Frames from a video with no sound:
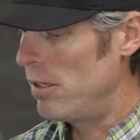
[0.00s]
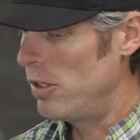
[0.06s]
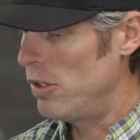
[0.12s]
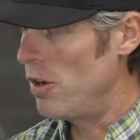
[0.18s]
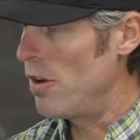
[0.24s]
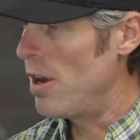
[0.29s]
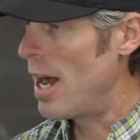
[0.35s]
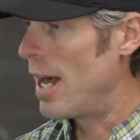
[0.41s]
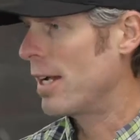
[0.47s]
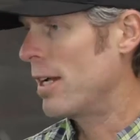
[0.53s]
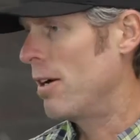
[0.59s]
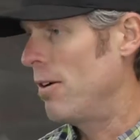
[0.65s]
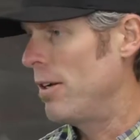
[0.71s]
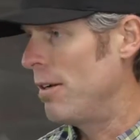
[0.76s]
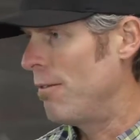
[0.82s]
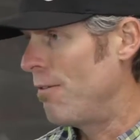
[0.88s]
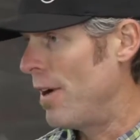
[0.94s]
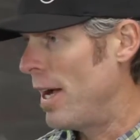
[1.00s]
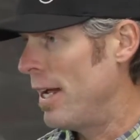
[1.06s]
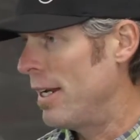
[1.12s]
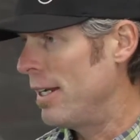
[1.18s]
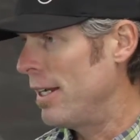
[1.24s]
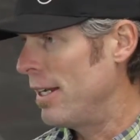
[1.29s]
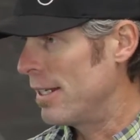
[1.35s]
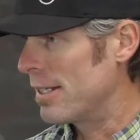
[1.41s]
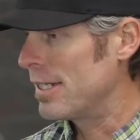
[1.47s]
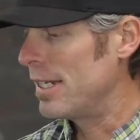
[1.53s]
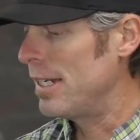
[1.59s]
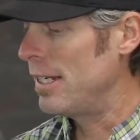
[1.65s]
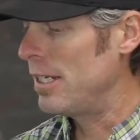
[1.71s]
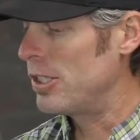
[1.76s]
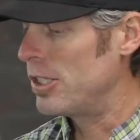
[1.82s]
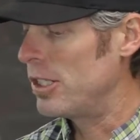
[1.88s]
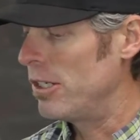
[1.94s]
you're not going to find in a
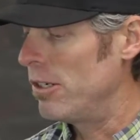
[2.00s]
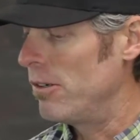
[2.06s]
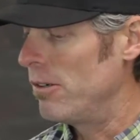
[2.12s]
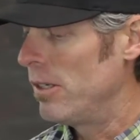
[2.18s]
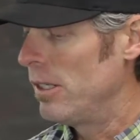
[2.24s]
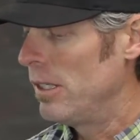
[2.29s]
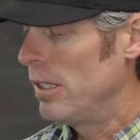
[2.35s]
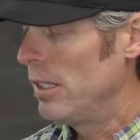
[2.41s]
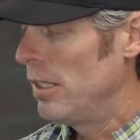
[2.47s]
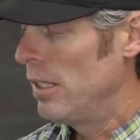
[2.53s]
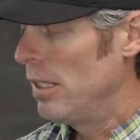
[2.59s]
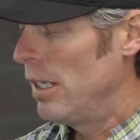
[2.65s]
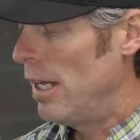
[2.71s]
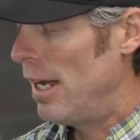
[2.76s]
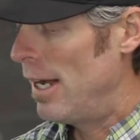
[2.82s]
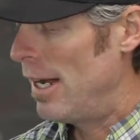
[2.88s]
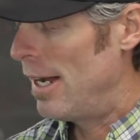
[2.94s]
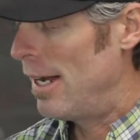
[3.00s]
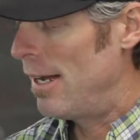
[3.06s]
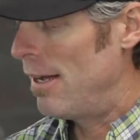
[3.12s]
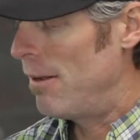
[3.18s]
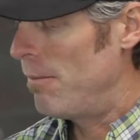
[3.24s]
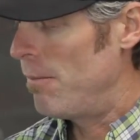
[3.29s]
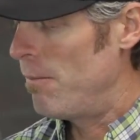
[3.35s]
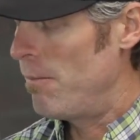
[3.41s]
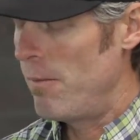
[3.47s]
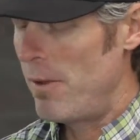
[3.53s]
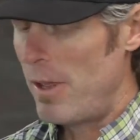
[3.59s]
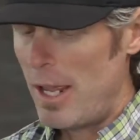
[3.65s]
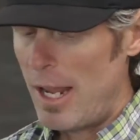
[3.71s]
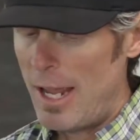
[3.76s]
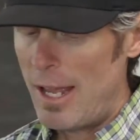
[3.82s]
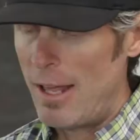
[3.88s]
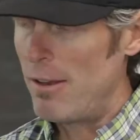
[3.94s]
Sidi shoe. Uh,
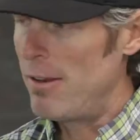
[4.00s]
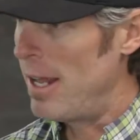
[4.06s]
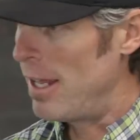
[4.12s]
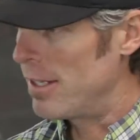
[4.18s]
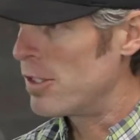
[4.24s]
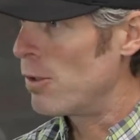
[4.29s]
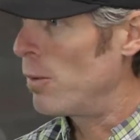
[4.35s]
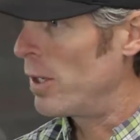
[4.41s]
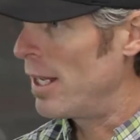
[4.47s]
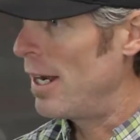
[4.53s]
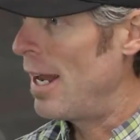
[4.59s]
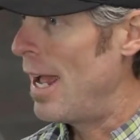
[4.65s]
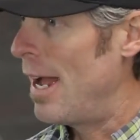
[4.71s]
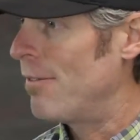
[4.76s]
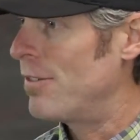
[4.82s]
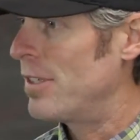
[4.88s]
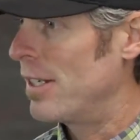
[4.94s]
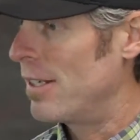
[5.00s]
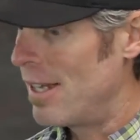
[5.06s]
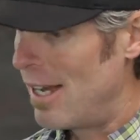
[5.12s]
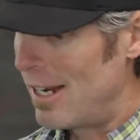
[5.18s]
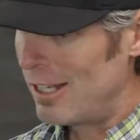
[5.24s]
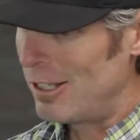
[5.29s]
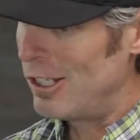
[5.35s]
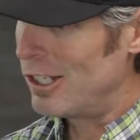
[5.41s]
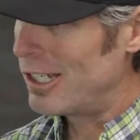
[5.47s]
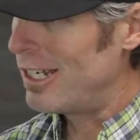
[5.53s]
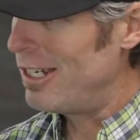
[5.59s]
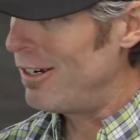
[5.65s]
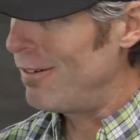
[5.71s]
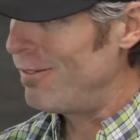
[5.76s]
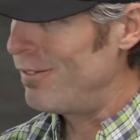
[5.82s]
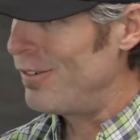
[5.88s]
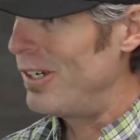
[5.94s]
and, and so we're going to have to kind of look at
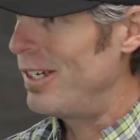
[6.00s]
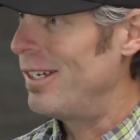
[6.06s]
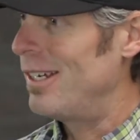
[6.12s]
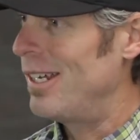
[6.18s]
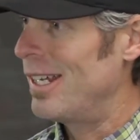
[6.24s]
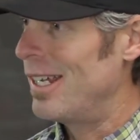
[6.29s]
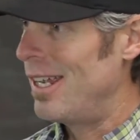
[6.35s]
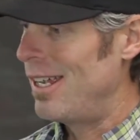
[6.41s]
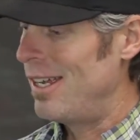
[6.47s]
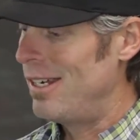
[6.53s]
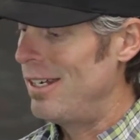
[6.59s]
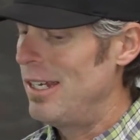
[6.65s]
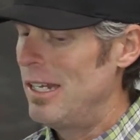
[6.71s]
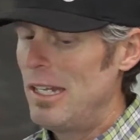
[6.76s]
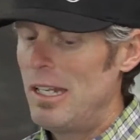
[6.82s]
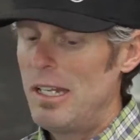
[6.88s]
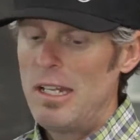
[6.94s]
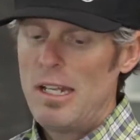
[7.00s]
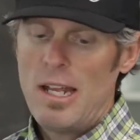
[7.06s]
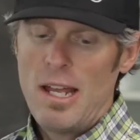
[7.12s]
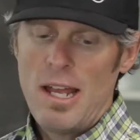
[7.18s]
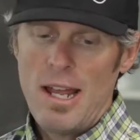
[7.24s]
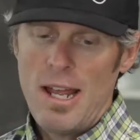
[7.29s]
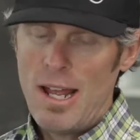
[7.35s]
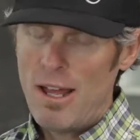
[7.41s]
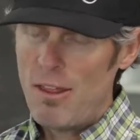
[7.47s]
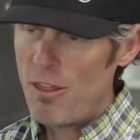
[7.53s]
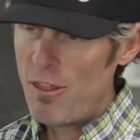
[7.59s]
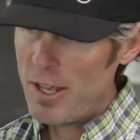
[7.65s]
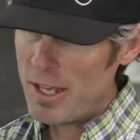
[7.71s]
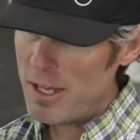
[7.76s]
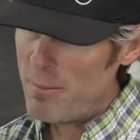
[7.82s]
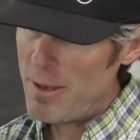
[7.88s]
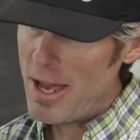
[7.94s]
your foot again right. and
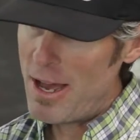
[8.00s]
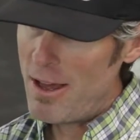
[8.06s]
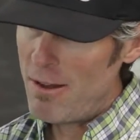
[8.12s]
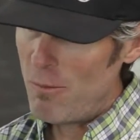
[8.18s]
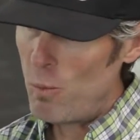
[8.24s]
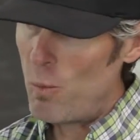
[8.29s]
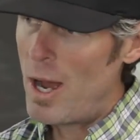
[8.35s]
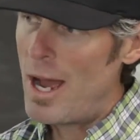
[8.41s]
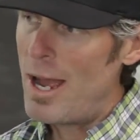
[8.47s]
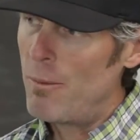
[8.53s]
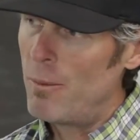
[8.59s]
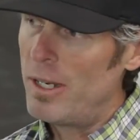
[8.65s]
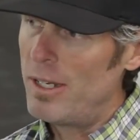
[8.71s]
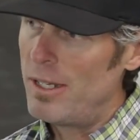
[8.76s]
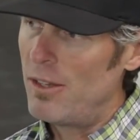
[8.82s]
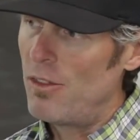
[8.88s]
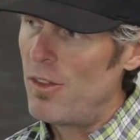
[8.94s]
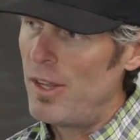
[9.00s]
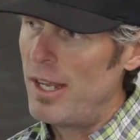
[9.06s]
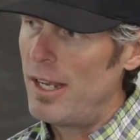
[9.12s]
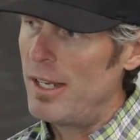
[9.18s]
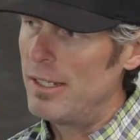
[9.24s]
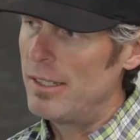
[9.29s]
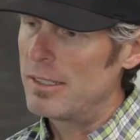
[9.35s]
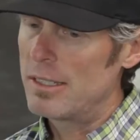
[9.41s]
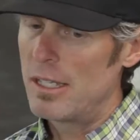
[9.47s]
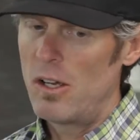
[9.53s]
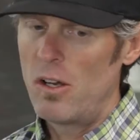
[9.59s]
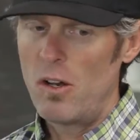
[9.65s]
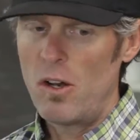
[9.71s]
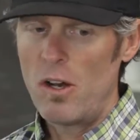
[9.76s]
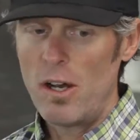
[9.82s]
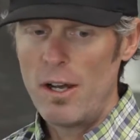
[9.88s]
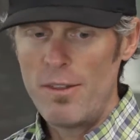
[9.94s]
think about why we did things
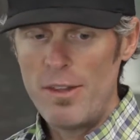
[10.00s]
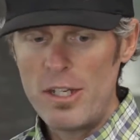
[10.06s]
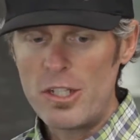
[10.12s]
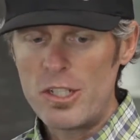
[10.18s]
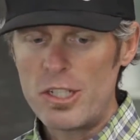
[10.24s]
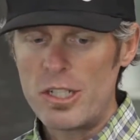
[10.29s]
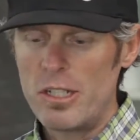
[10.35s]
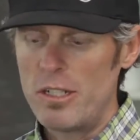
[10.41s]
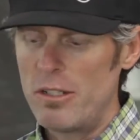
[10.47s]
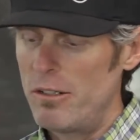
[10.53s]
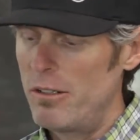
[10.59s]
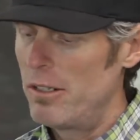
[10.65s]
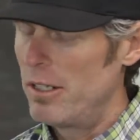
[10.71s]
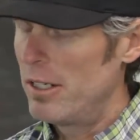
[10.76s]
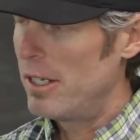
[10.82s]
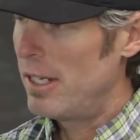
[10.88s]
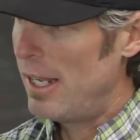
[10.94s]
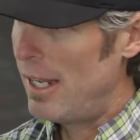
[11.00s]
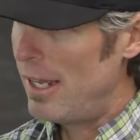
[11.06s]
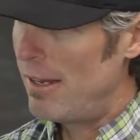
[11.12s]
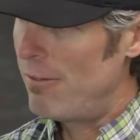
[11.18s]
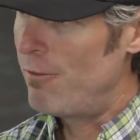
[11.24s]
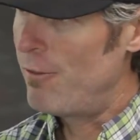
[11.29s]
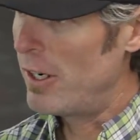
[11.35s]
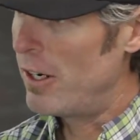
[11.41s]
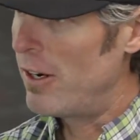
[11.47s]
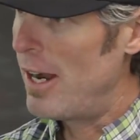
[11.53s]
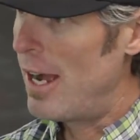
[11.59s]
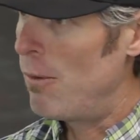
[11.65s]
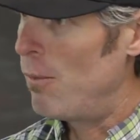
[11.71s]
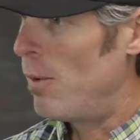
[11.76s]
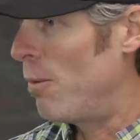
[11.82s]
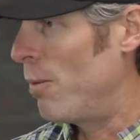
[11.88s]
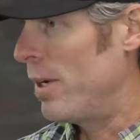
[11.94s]
on this shoe and figure
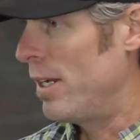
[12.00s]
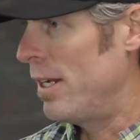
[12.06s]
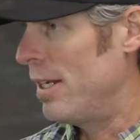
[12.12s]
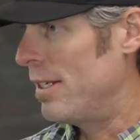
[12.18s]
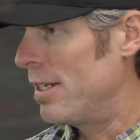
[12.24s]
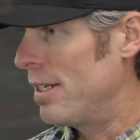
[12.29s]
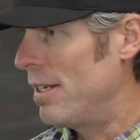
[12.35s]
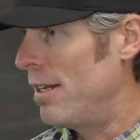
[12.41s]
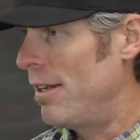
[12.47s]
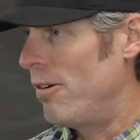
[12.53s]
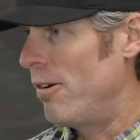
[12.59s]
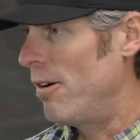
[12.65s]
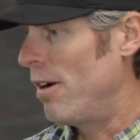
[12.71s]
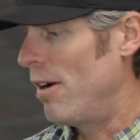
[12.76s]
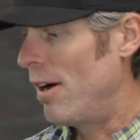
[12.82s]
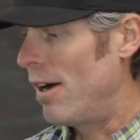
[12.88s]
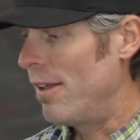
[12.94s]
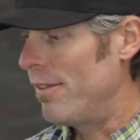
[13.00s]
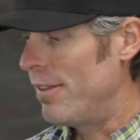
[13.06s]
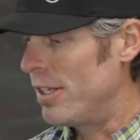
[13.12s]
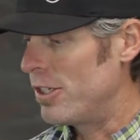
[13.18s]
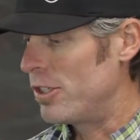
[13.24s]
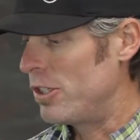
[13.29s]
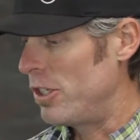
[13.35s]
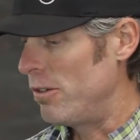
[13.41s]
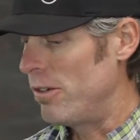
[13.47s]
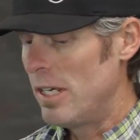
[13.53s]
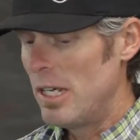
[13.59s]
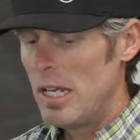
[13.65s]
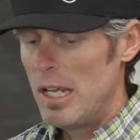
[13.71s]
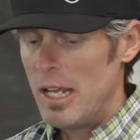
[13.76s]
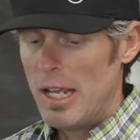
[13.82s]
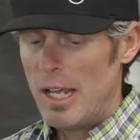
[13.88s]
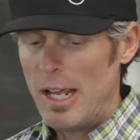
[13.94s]
out what we need to do on this shoe.
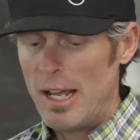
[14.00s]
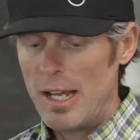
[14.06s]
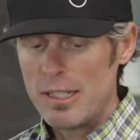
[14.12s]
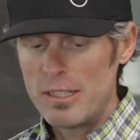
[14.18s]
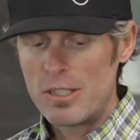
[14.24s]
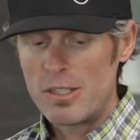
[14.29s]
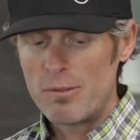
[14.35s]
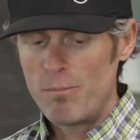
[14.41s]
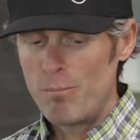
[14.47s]
And,